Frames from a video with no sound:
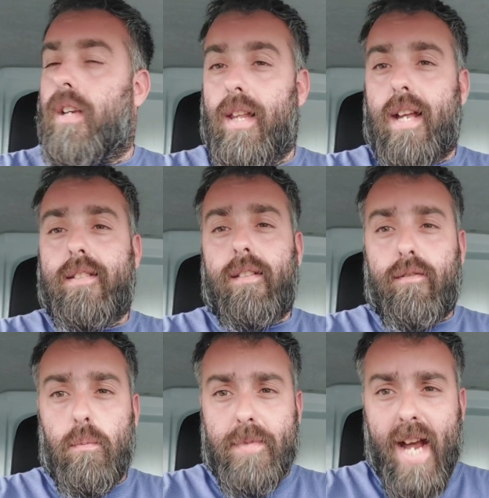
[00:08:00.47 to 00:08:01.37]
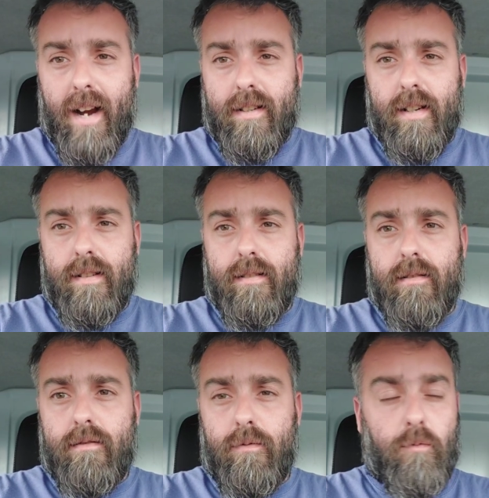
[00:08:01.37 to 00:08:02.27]
collected from
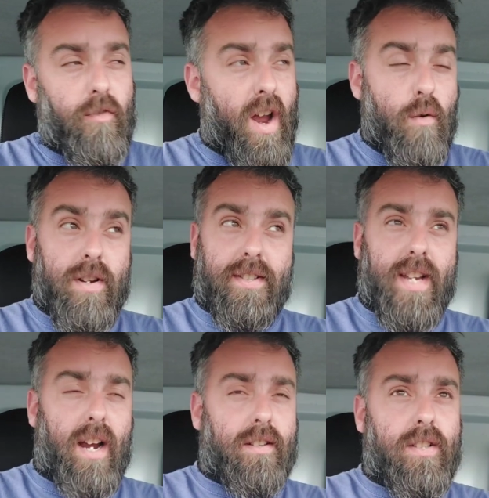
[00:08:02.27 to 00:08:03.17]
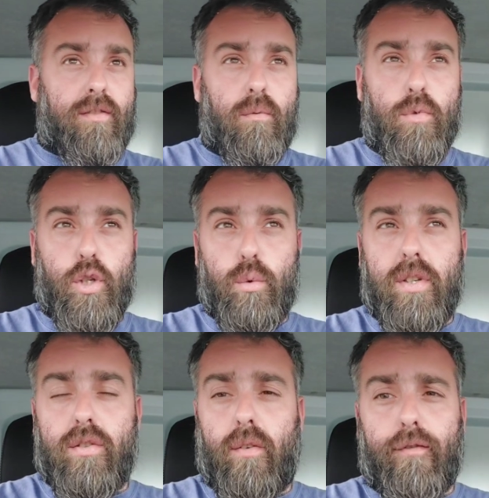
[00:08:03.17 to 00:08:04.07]
taxes, from various taxes, from
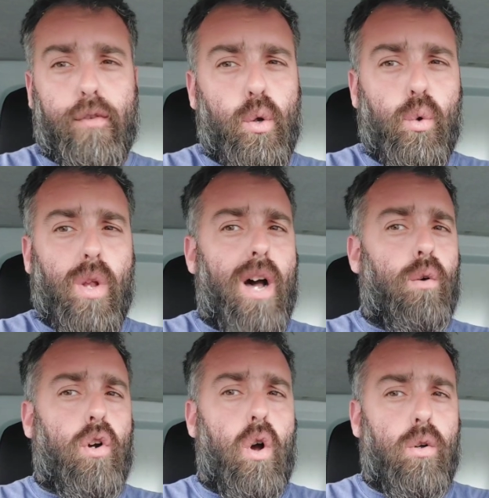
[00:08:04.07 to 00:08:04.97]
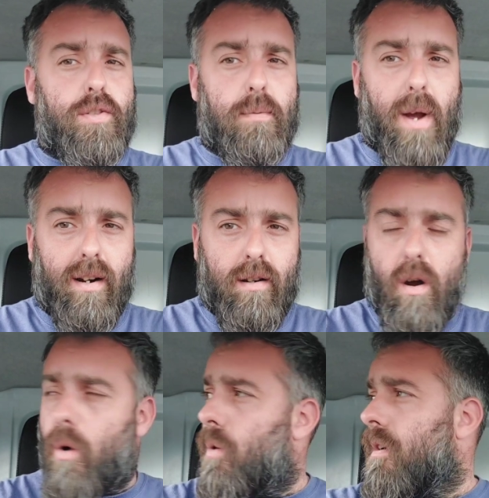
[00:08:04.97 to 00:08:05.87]
duties on fuel, alcohol,
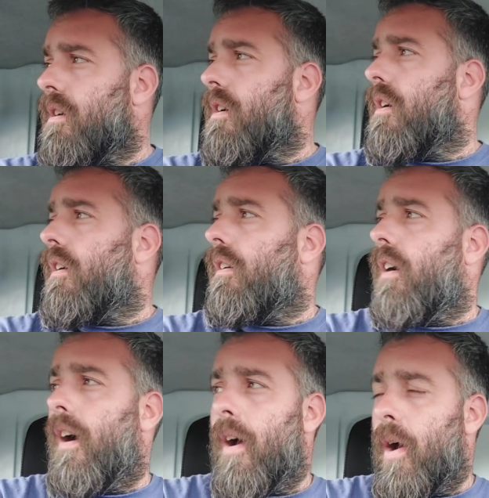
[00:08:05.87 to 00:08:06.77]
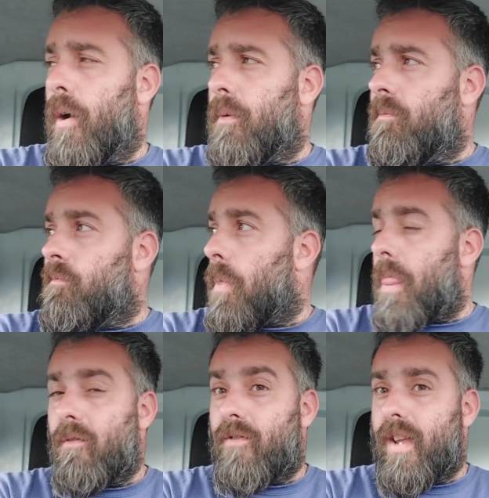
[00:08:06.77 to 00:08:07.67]
tobacco,
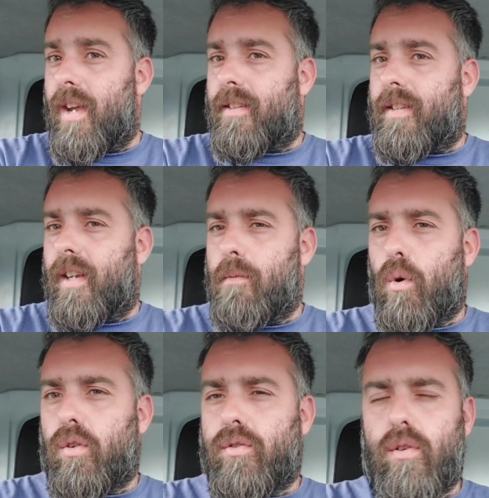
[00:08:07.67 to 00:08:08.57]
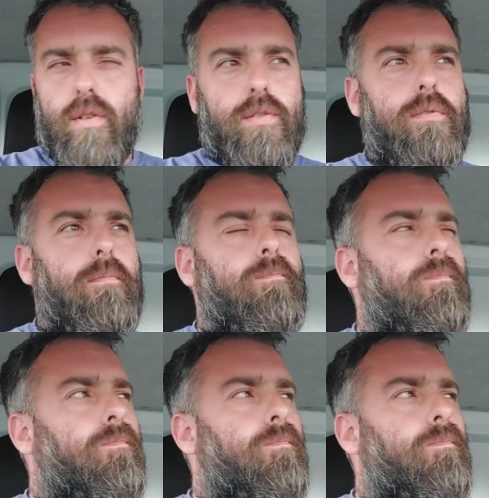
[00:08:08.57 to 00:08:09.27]
VAT, amongst others.